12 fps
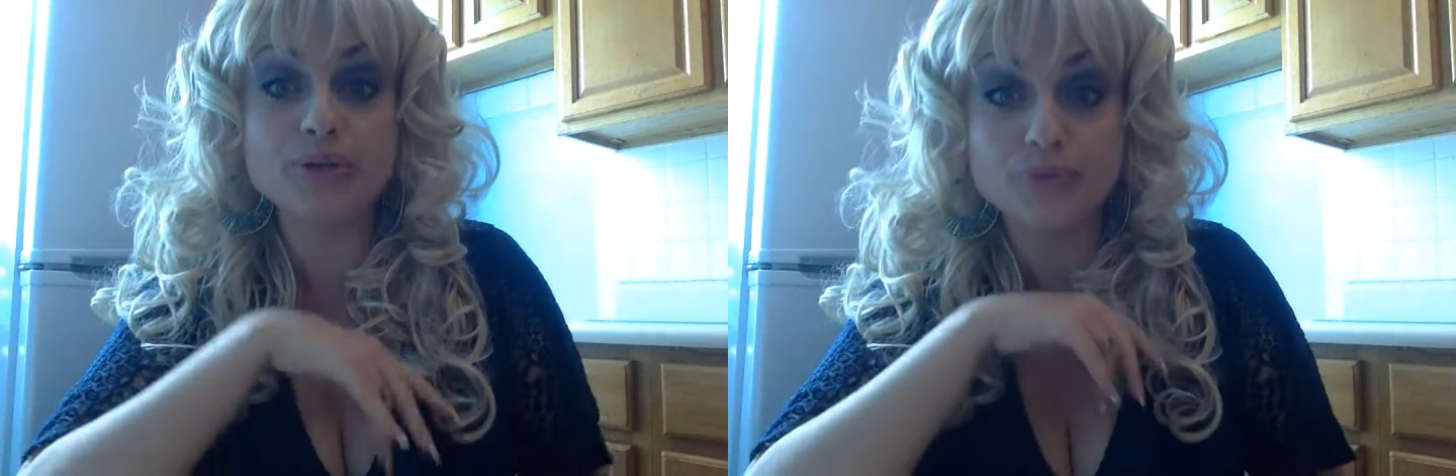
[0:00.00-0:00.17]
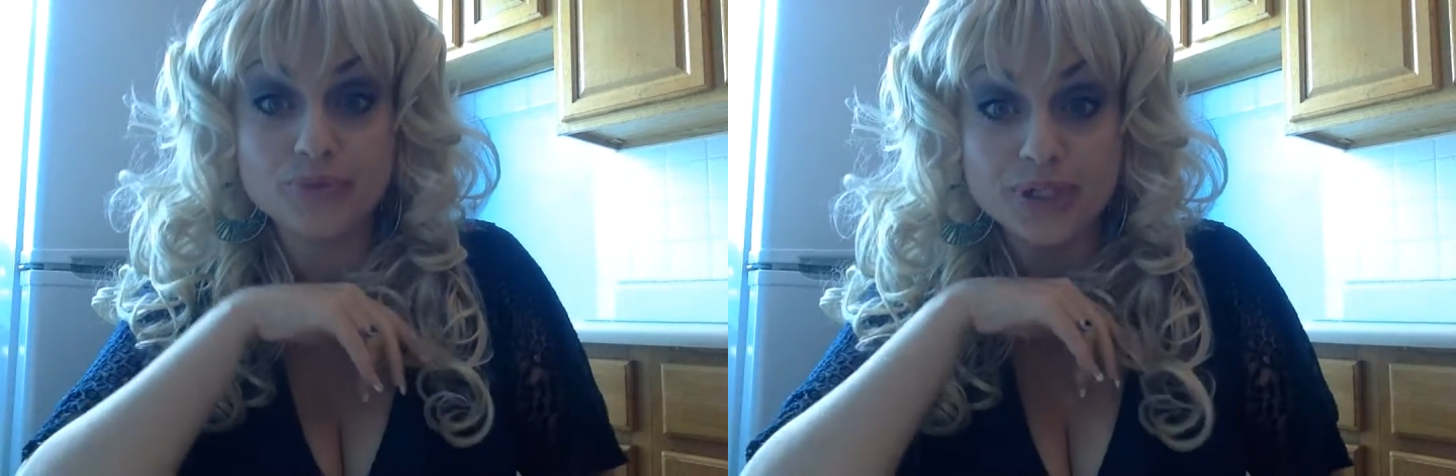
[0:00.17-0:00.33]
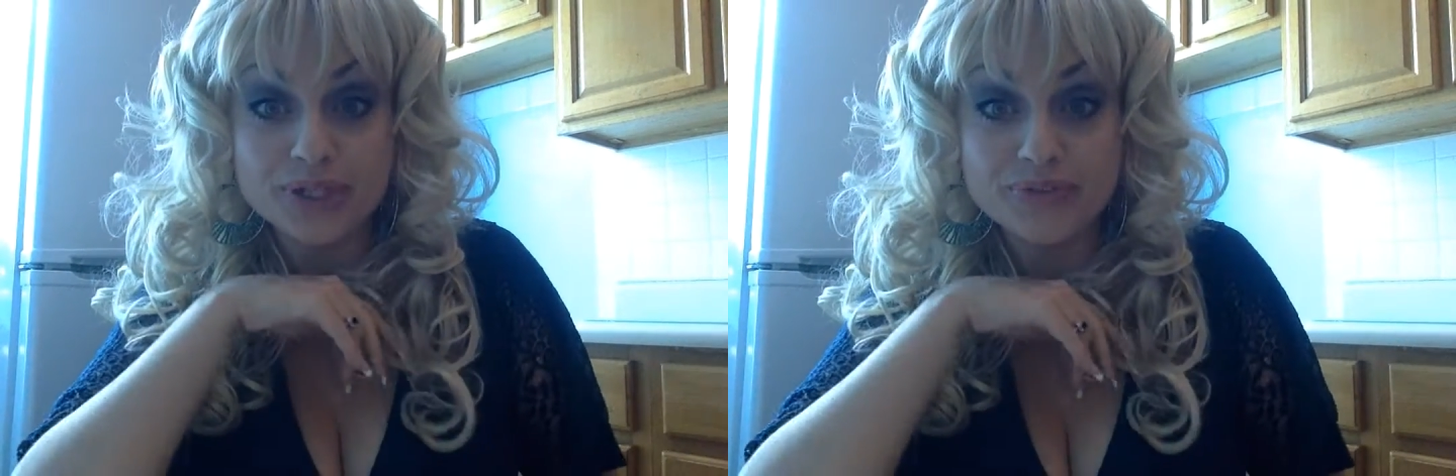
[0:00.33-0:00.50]

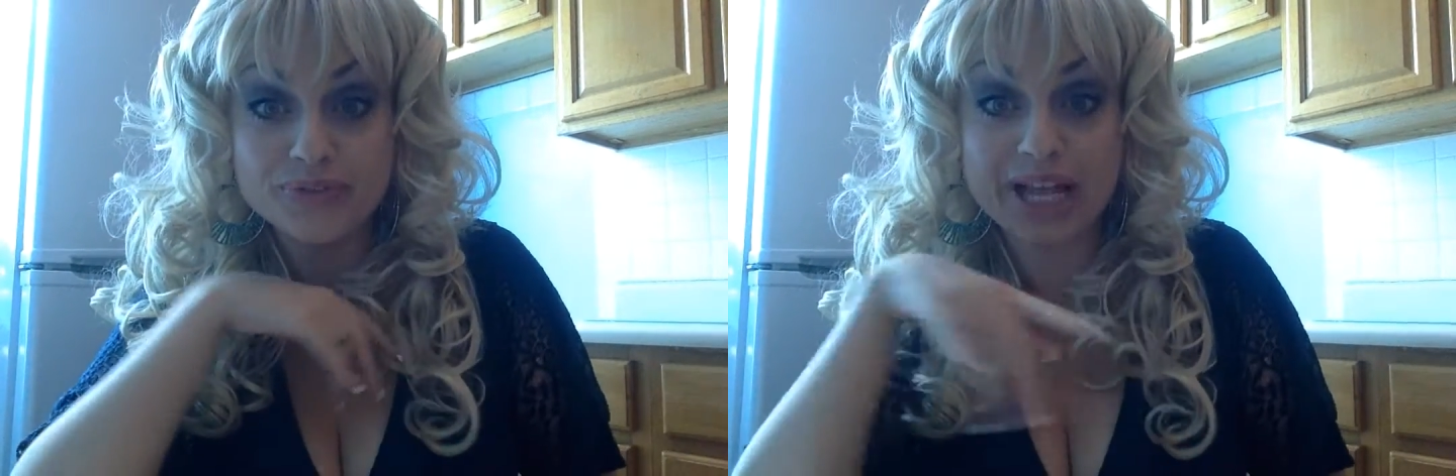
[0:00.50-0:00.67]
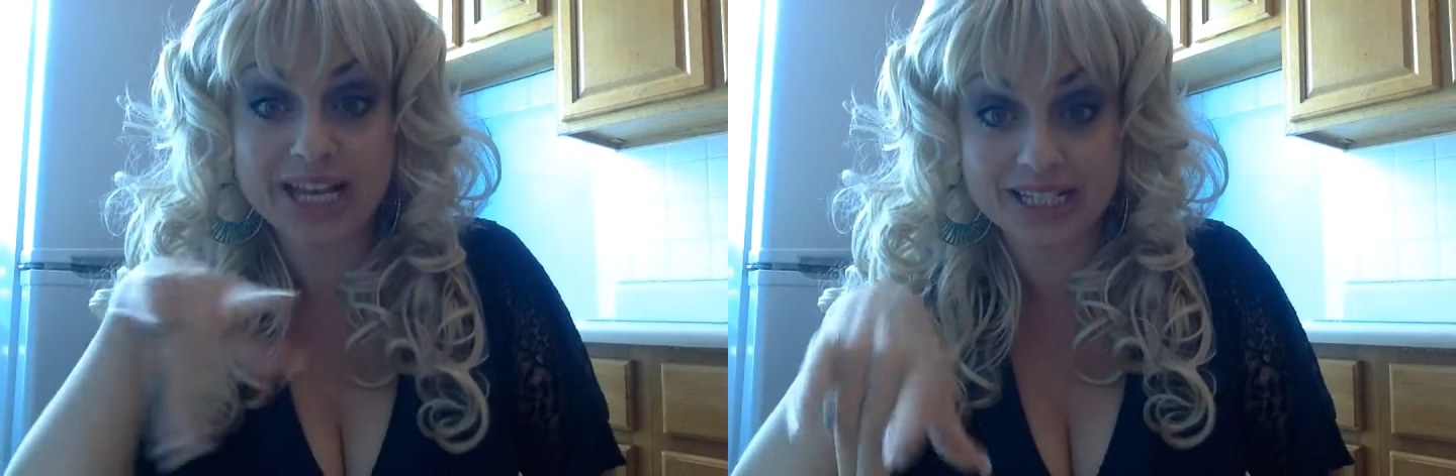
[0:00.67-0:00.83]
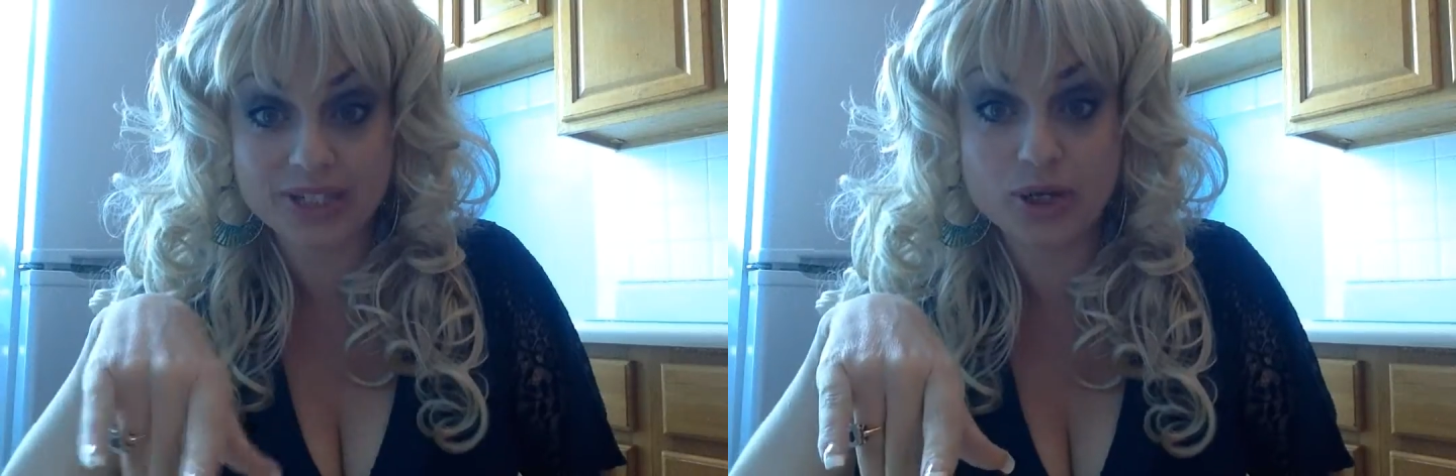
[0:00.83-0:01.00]
reef,
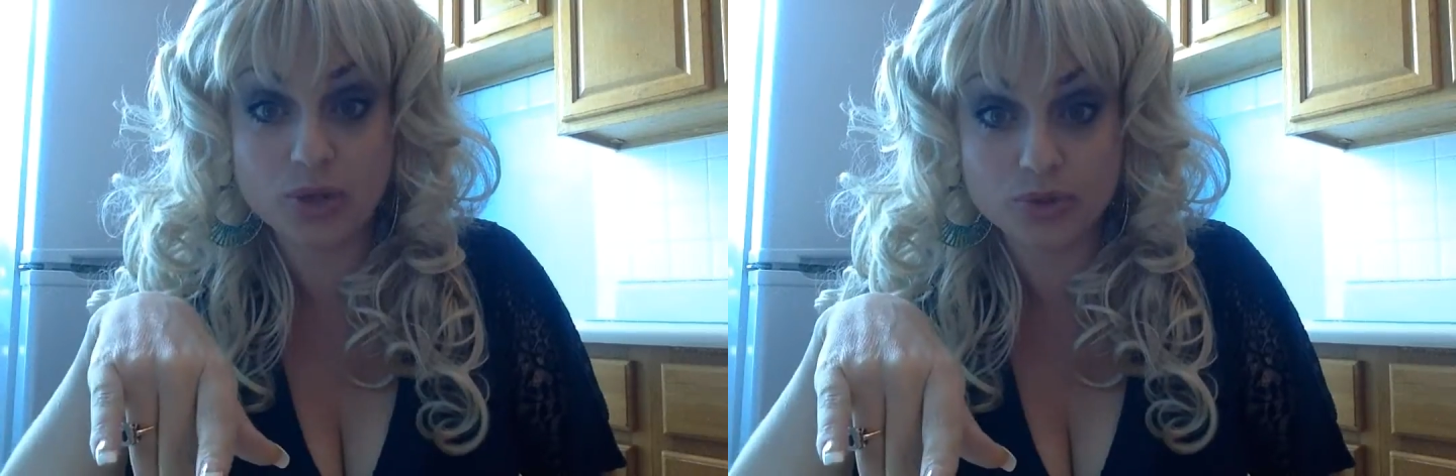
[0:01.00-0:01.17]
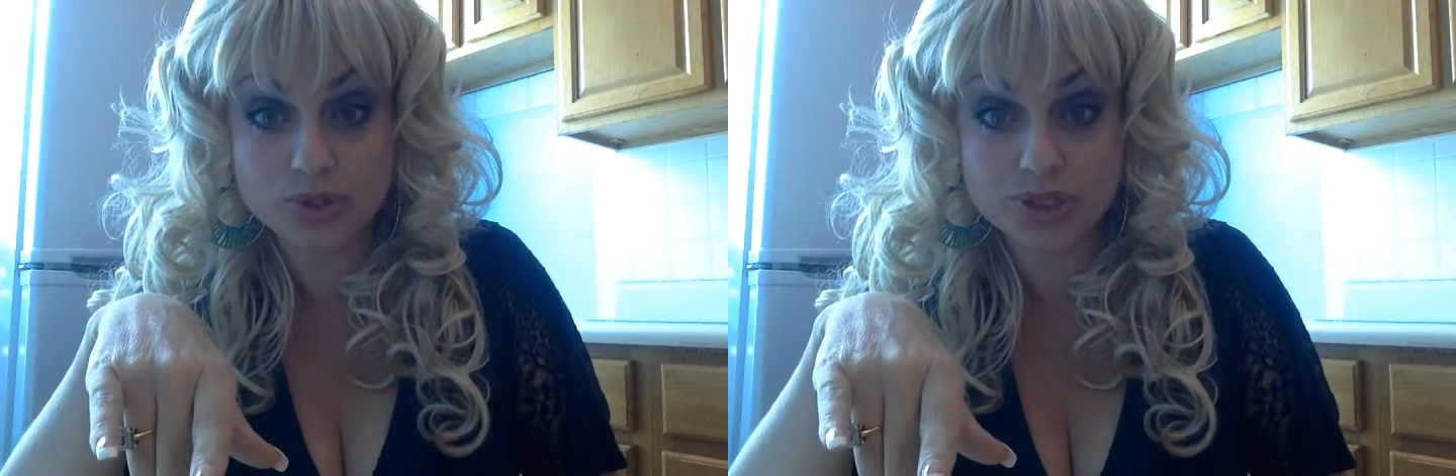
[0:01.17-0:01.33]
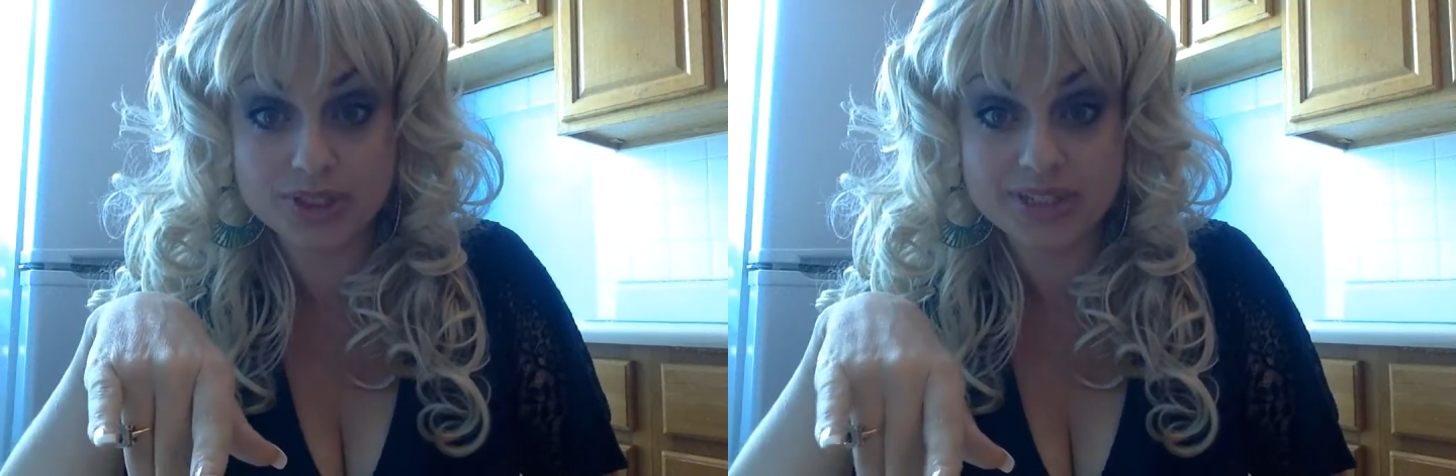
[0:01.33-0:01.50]
like in the
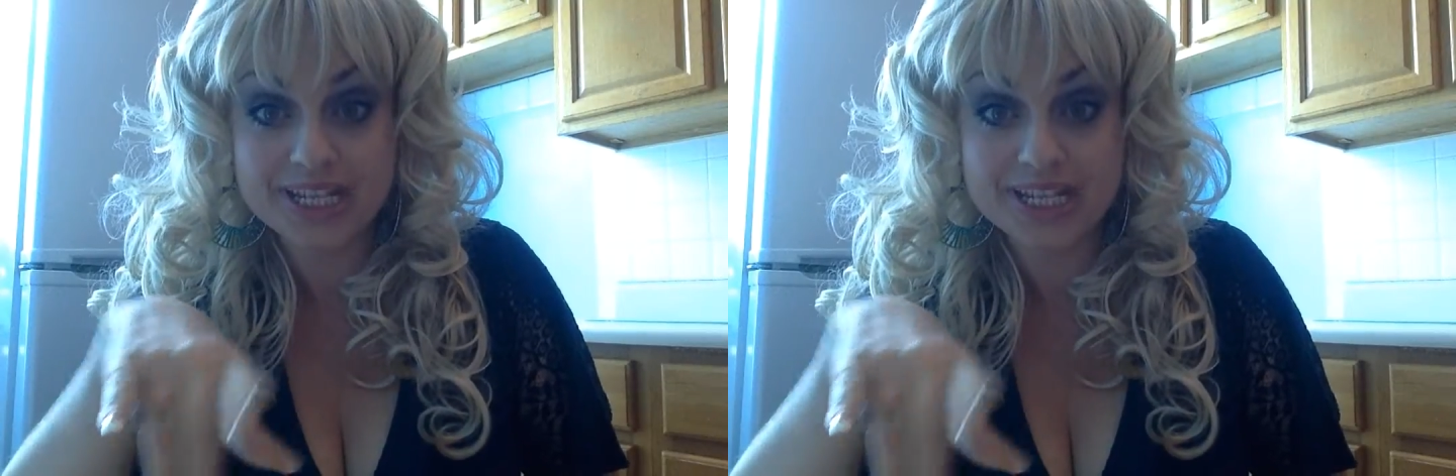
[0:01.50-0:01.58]
ocean.